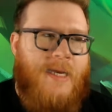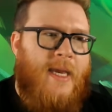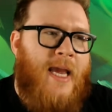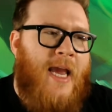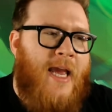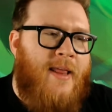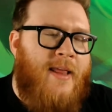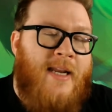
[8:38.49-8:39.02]

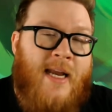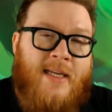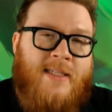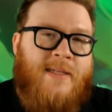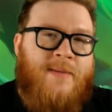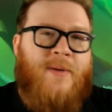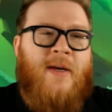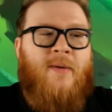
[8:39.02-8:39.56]
And the
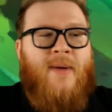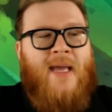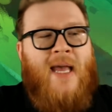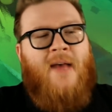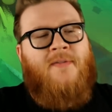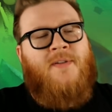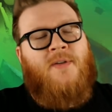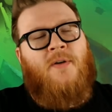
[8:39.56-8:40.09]
next up here we
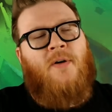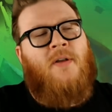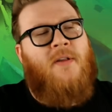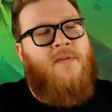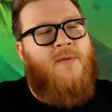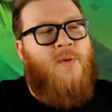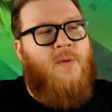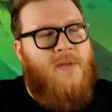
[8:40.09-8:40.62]
have Skull
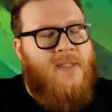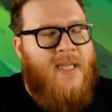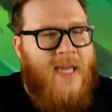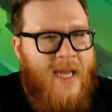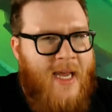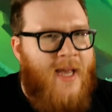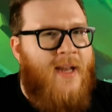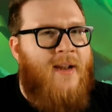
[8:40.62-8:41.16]
of
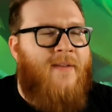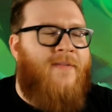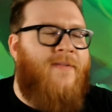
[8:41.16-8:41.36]
Gul'dan,